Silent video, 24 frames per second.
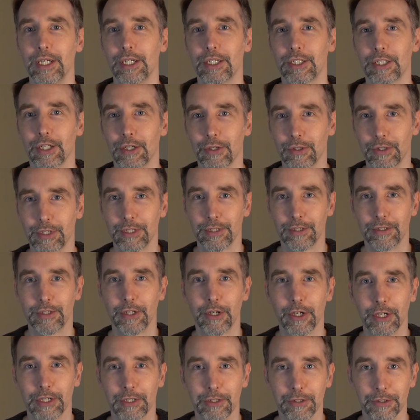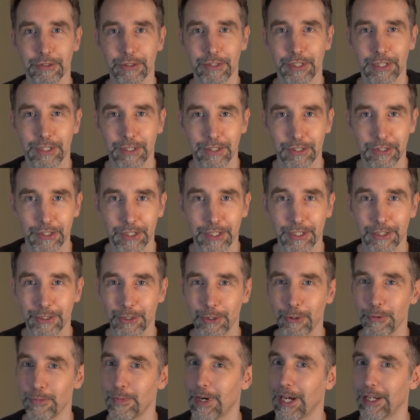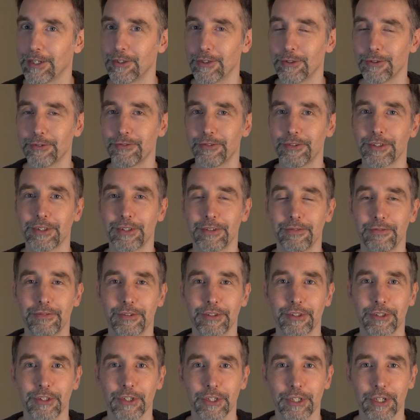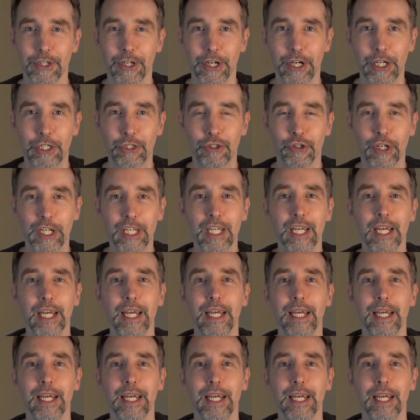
so the Diagnostic and Statistical Manual for Psychiatry,